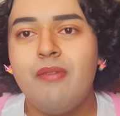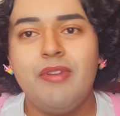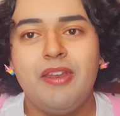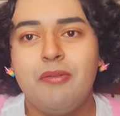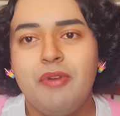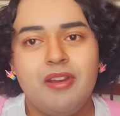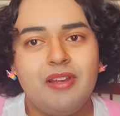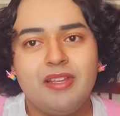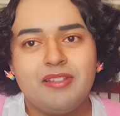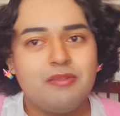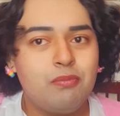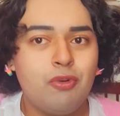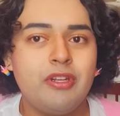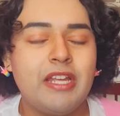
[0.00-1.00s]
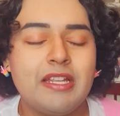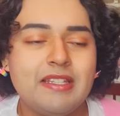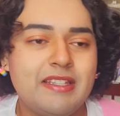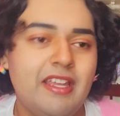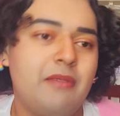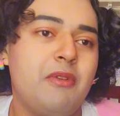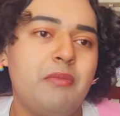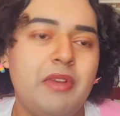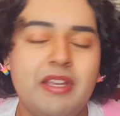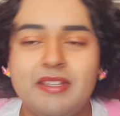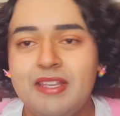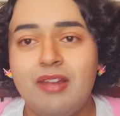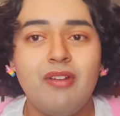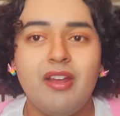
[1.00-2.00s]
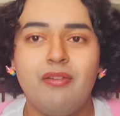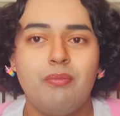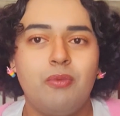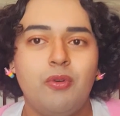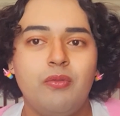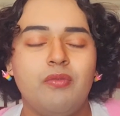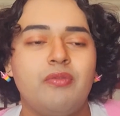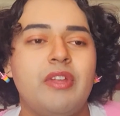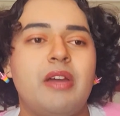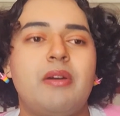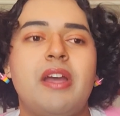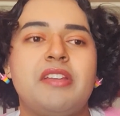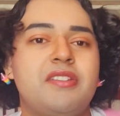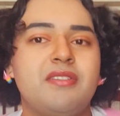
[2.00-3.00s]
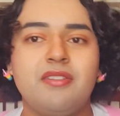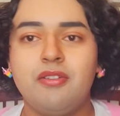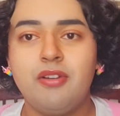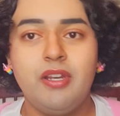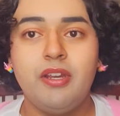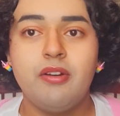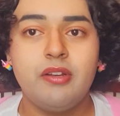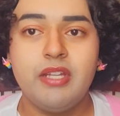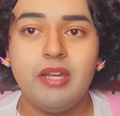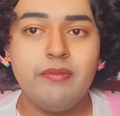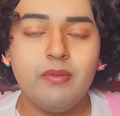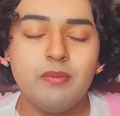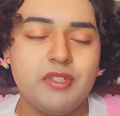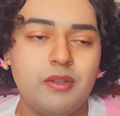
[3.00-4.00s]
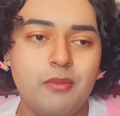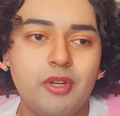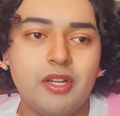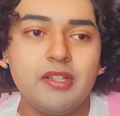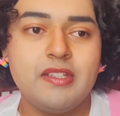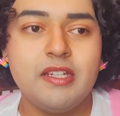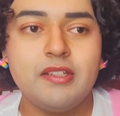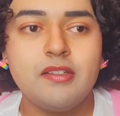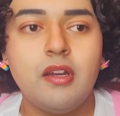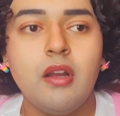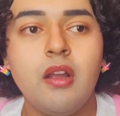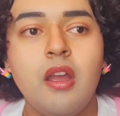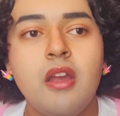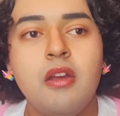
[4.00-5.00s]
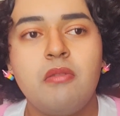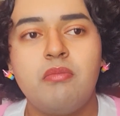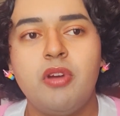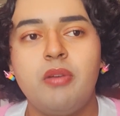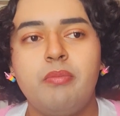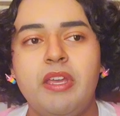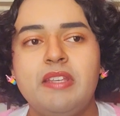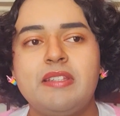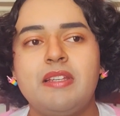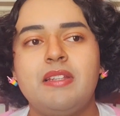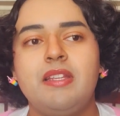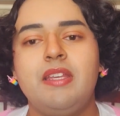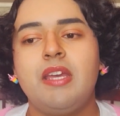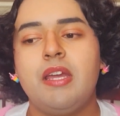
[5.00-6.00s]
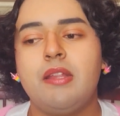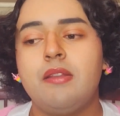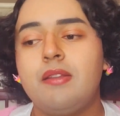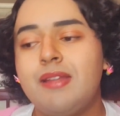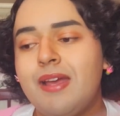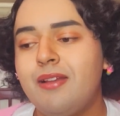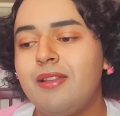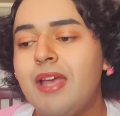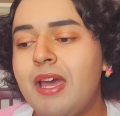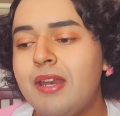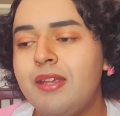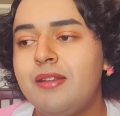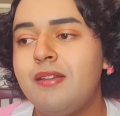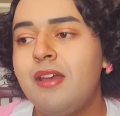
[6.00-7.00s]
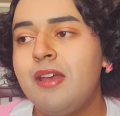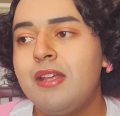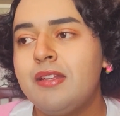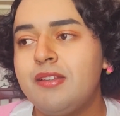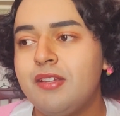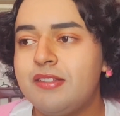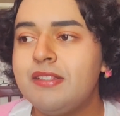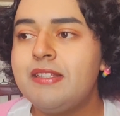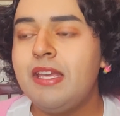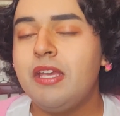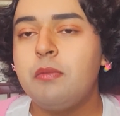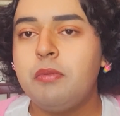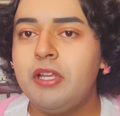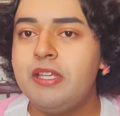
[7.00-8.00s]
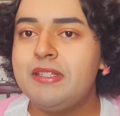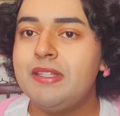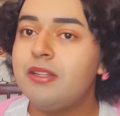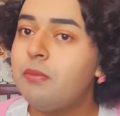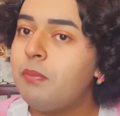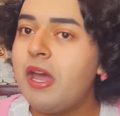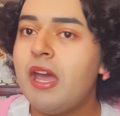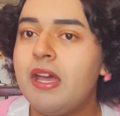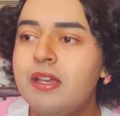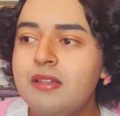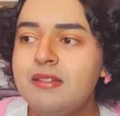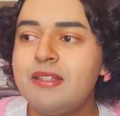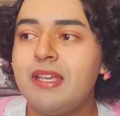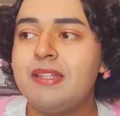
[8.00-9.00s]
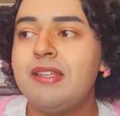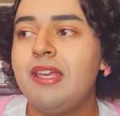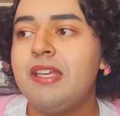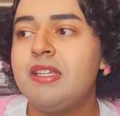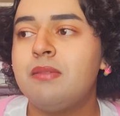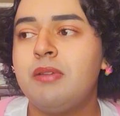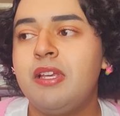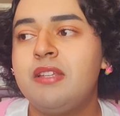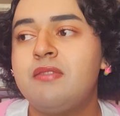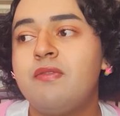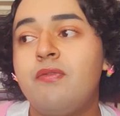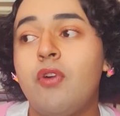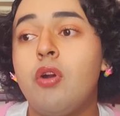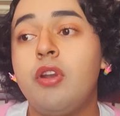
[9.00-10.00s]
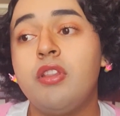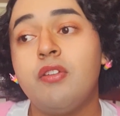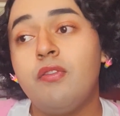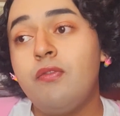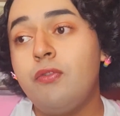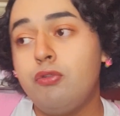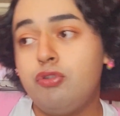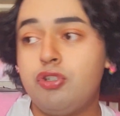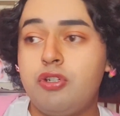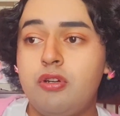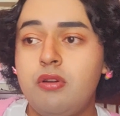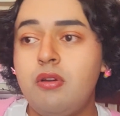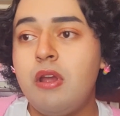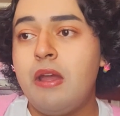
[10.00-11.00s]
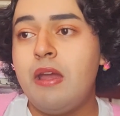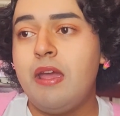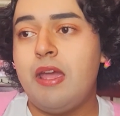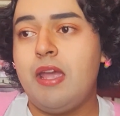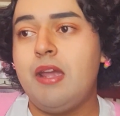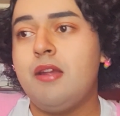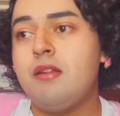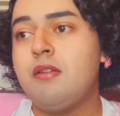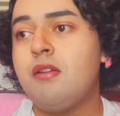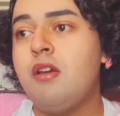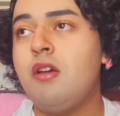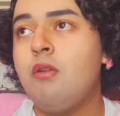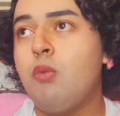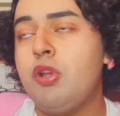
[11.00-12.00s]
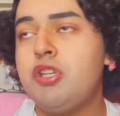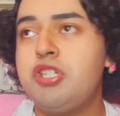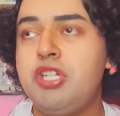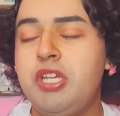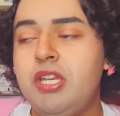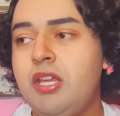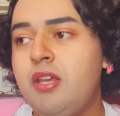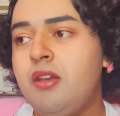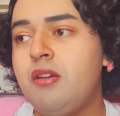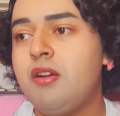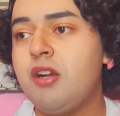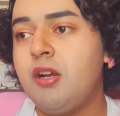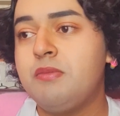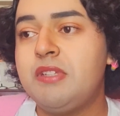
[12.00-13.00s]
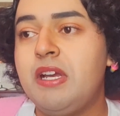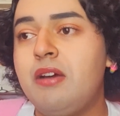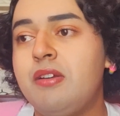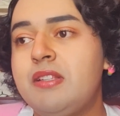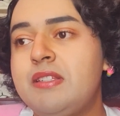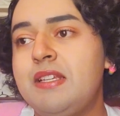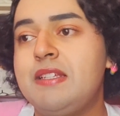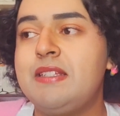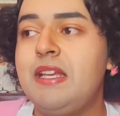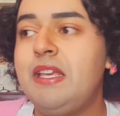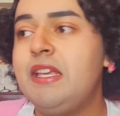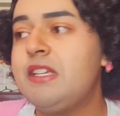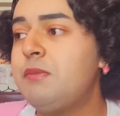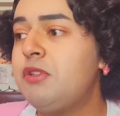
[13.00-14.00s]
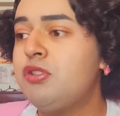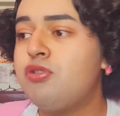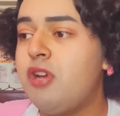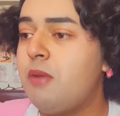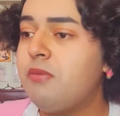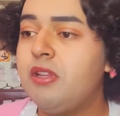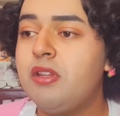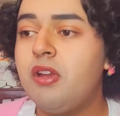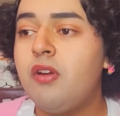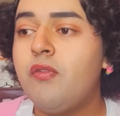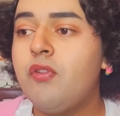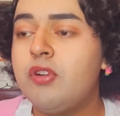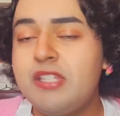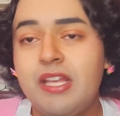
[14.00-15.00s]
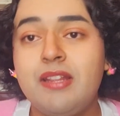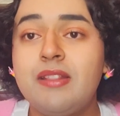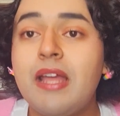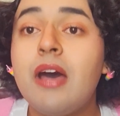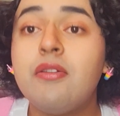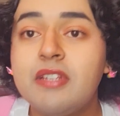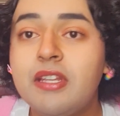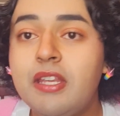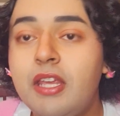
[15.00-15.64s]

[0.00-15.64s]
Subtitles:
way to support that statement, because I don't have proof of that. I just literally heard that from someone on TikTok. But basically, yeah, that Aladdin doesn't take place in the past. It takes place far in the future. And when Genie comes out and says that he has been trapped in there for 10,000